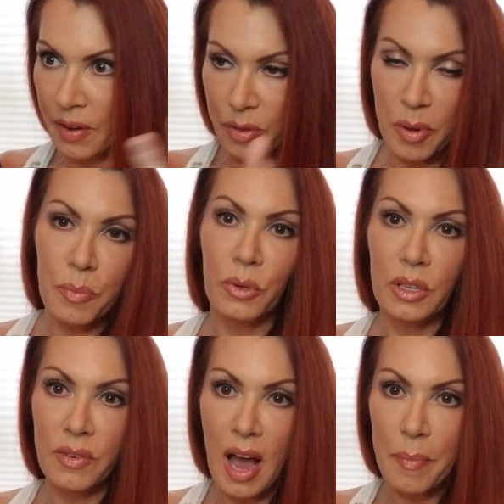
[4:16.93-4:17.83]
people
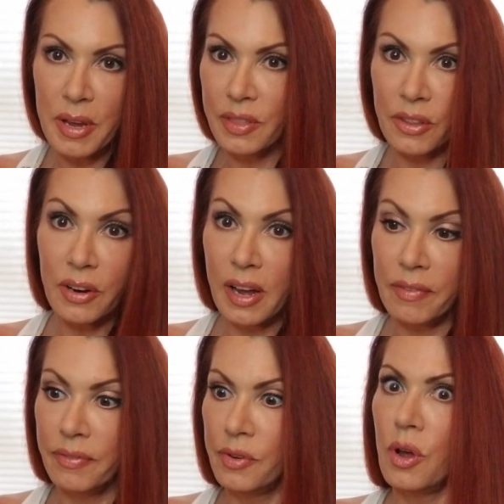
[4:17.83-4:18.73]
leave happy and the other half
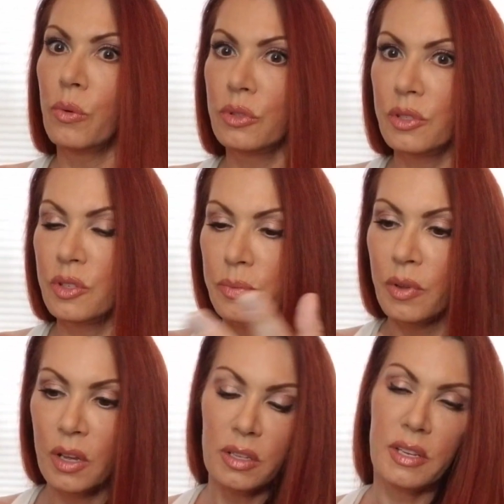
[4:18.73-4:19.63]
don't.
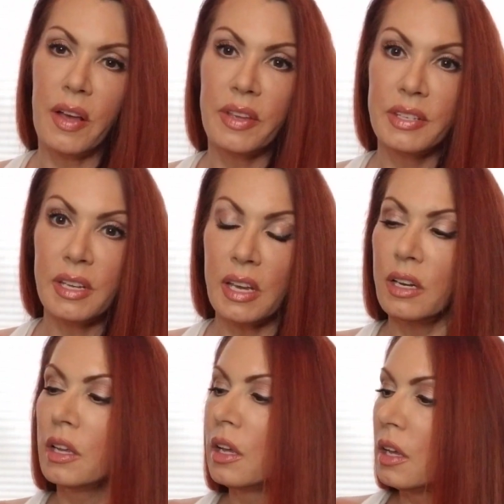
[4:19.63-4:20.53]
It's how they see
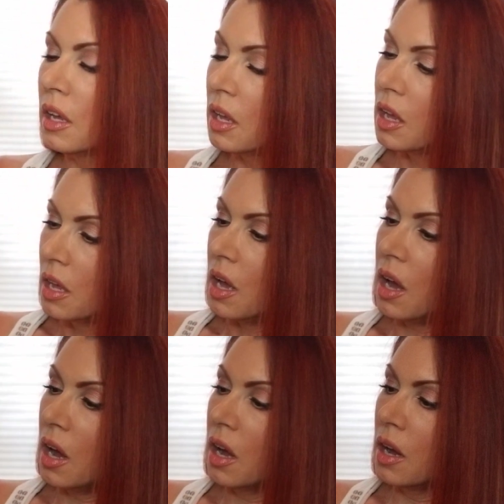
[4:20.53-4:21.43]
it.
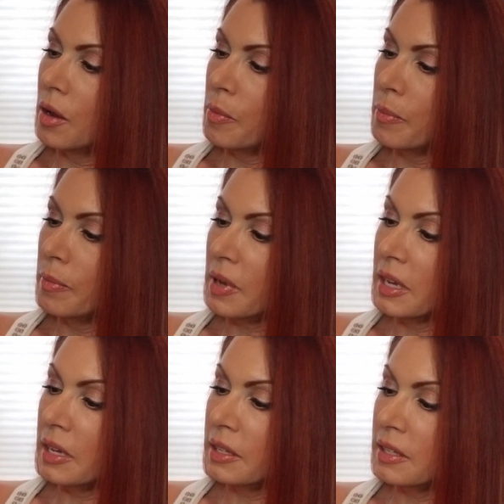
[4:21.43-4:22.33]

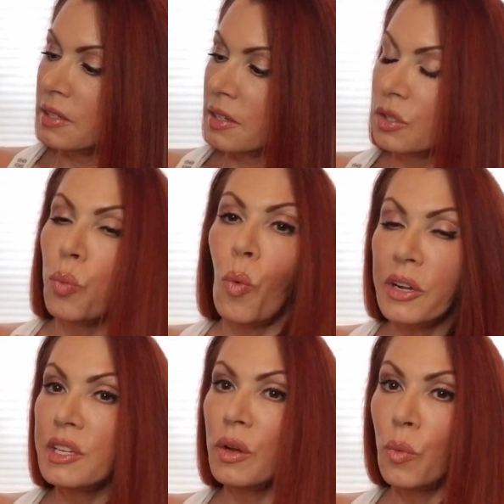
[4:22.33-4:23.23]
It's
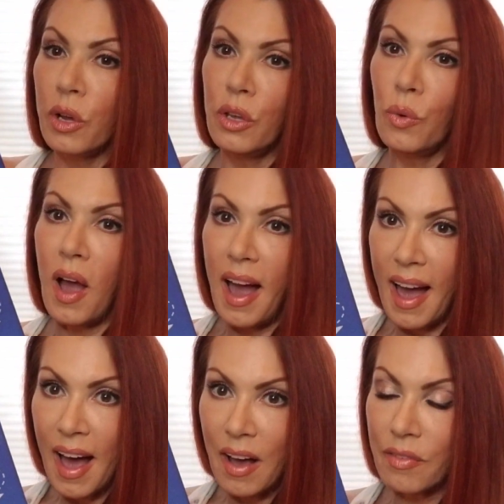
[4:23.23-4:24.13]
wanting what you
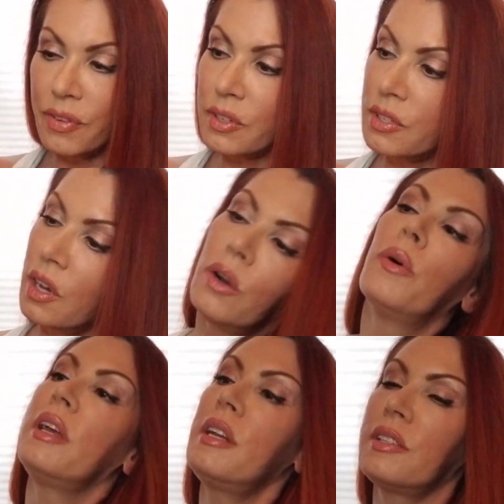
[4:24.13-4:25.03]
have. So
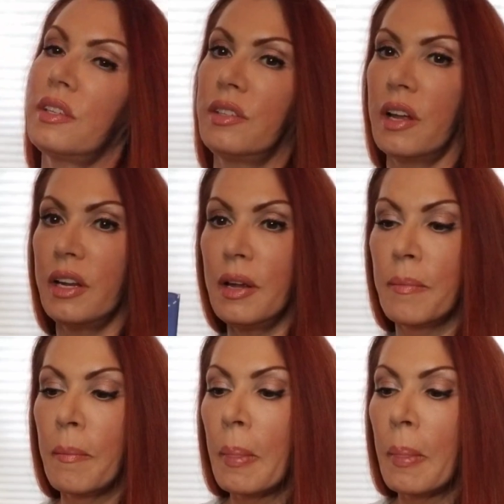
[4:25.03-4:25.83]
he does a study